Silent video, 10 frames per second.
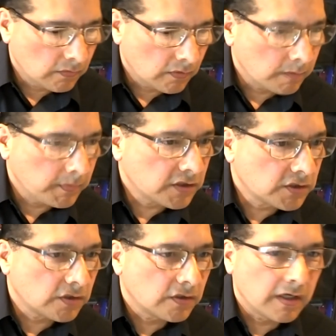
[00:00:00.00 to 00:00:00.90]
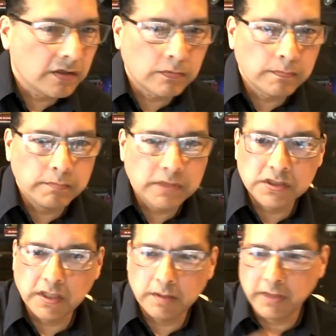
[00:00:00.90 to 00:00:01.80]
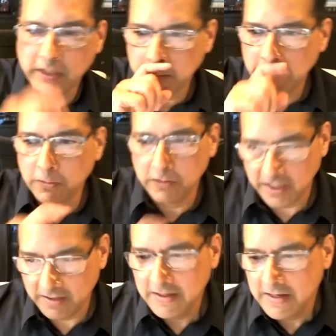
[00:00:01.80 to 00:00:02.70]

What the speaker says: I want to make sure I don't miss anybody. Okay.